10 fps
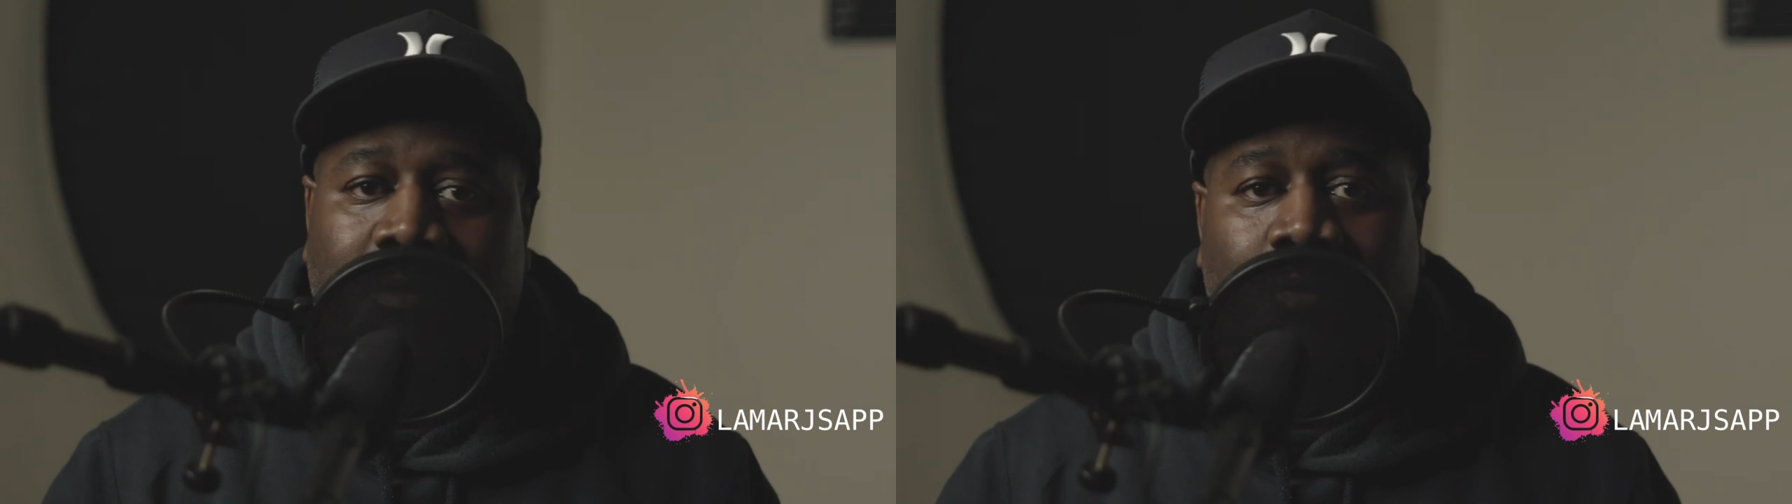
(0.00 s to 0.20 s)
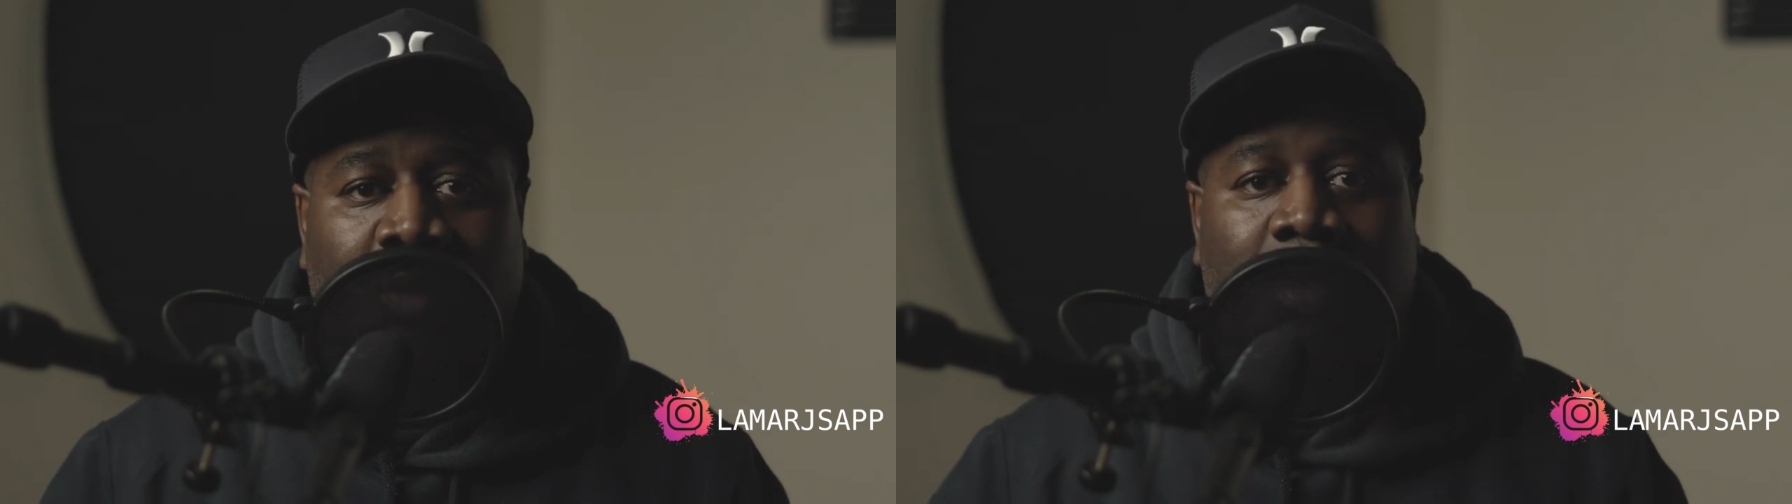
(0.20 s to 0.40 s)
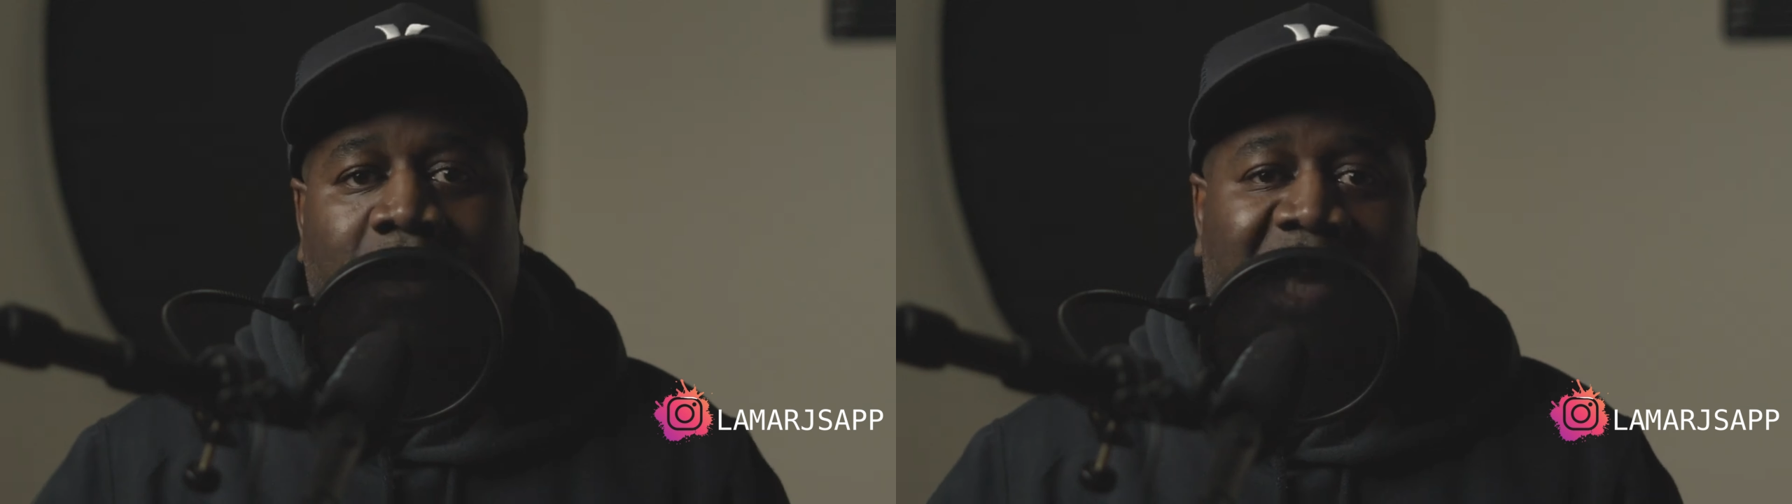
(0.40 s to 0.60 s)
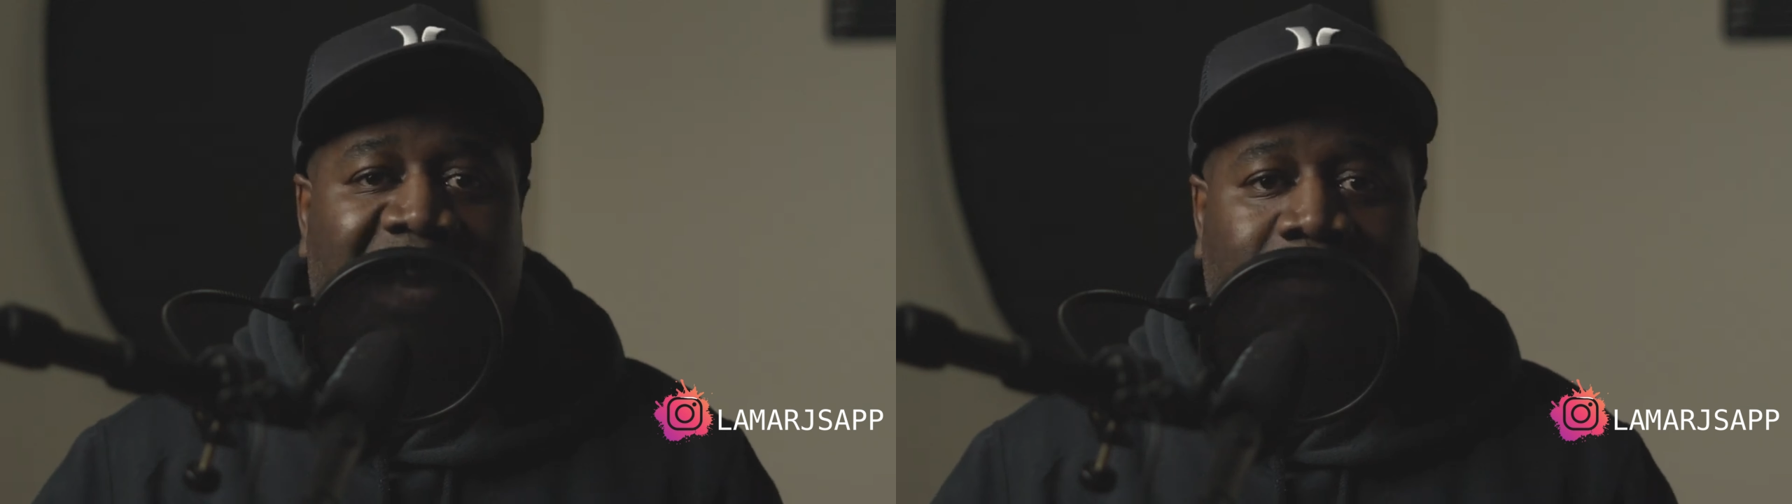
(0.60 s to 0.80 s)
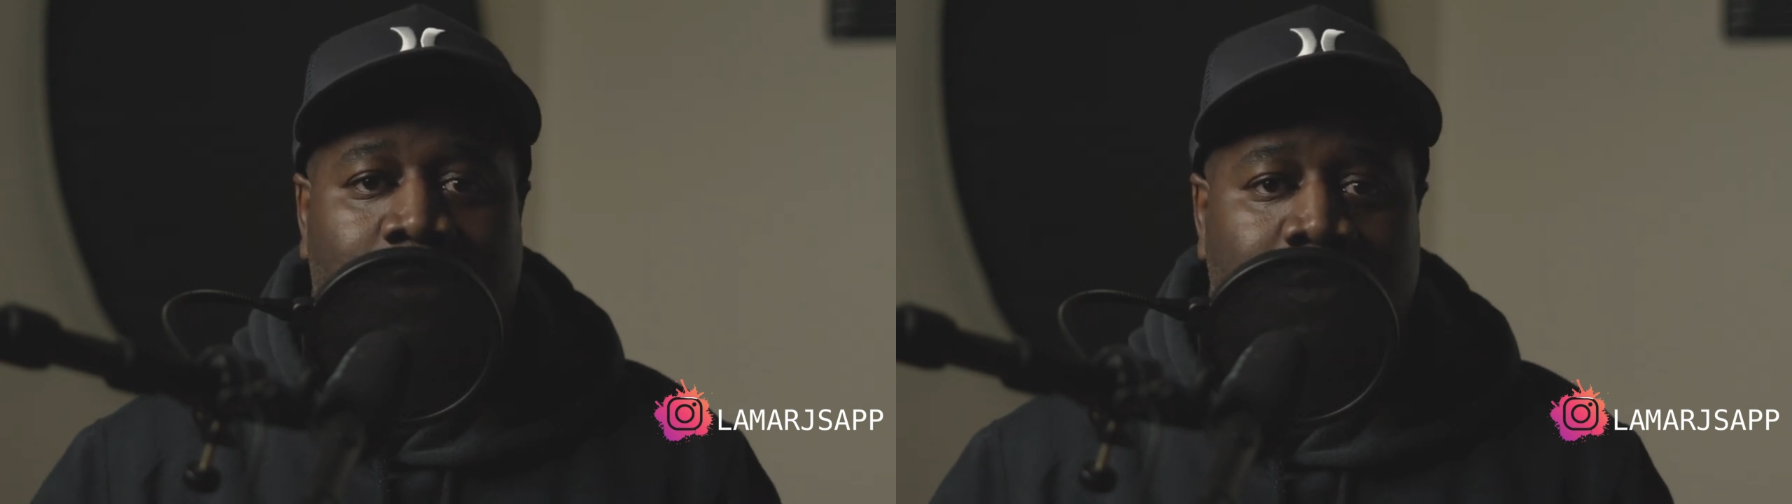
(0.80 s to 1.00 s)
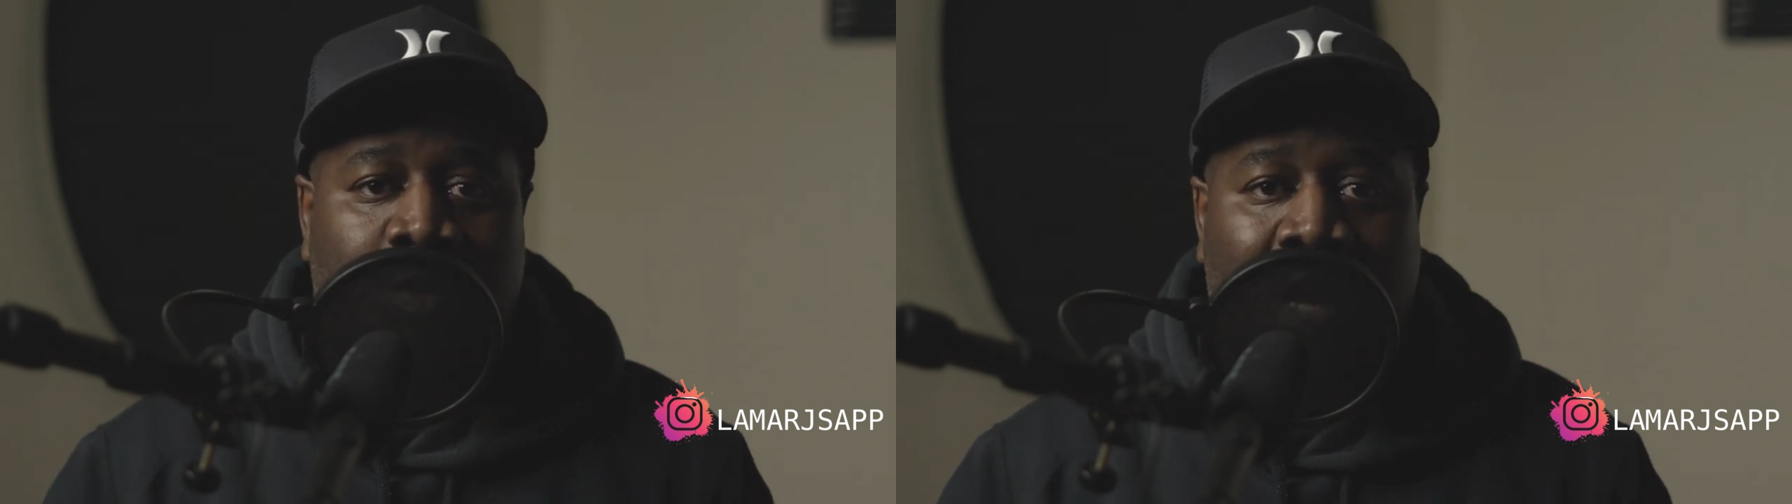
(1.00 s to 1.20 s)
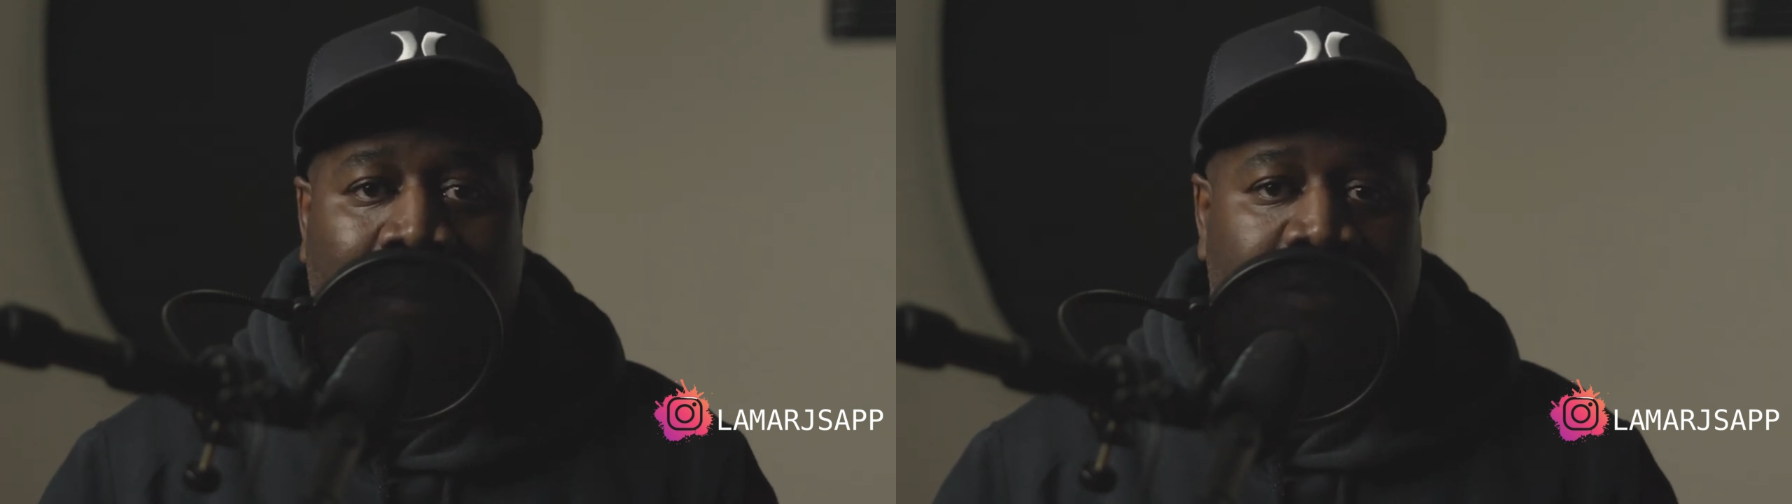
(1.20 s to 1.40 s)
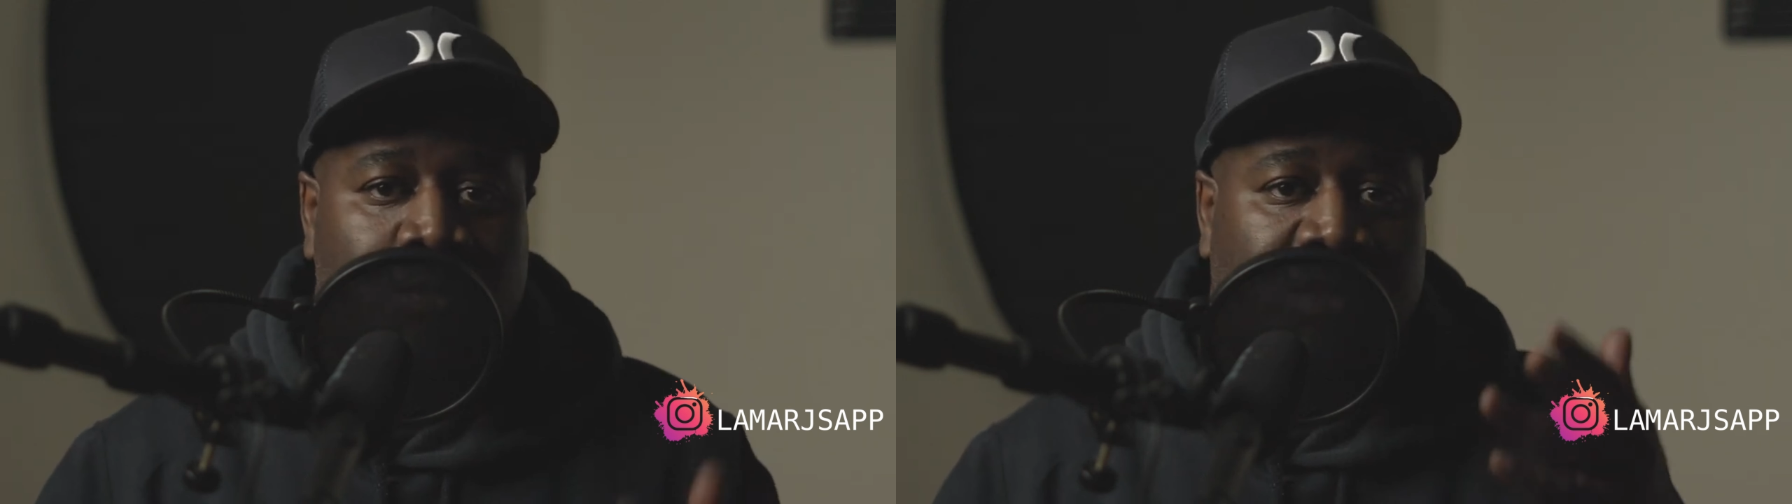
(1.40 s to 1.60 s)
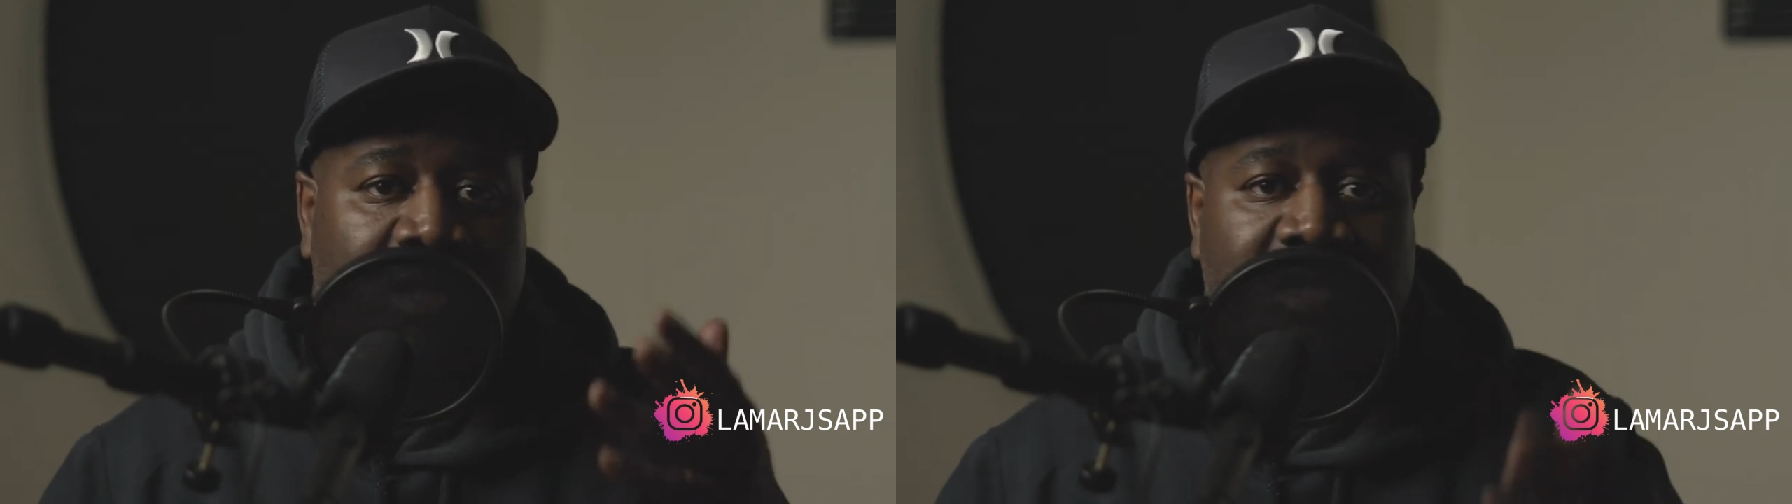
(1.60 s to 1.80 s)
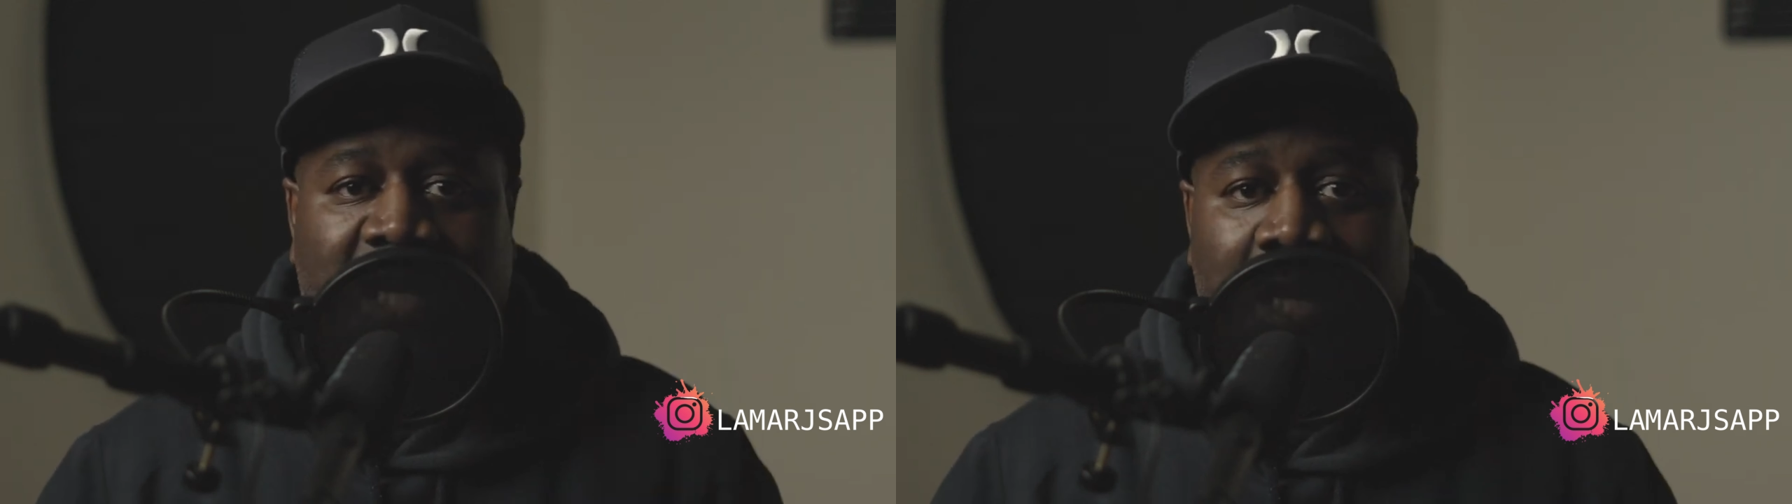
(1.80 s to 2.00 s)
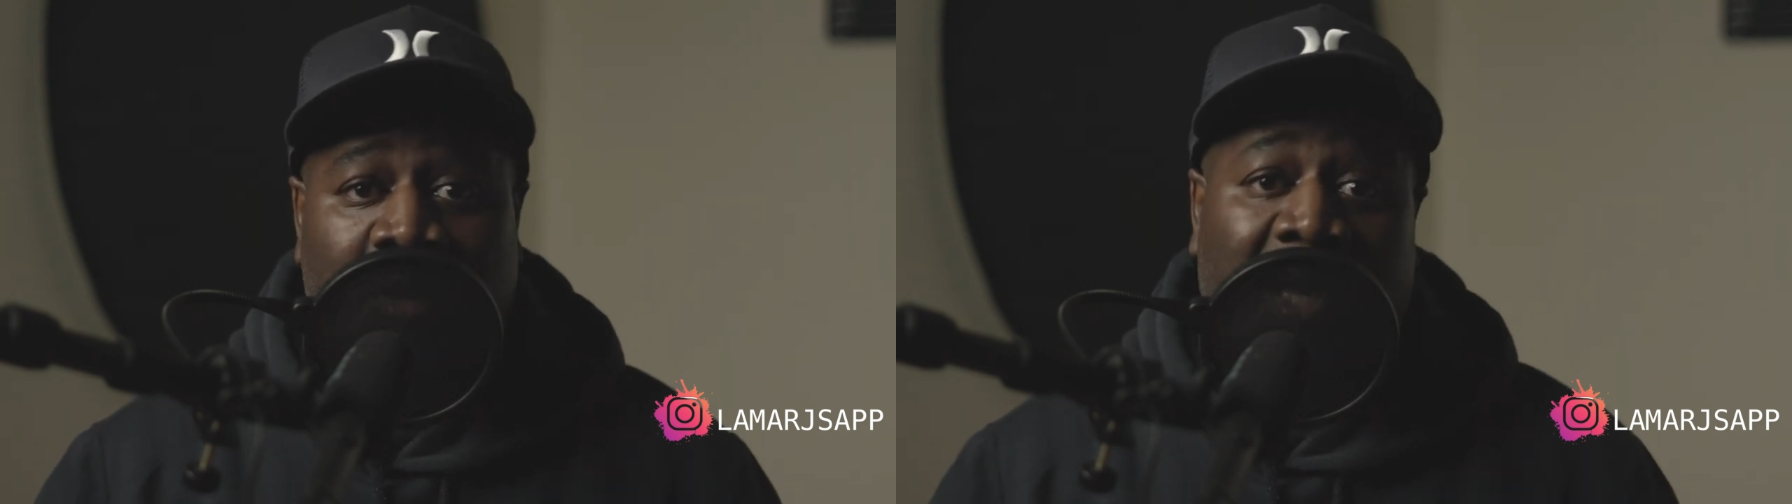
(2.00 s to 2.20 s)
We don't have those problems with this camera.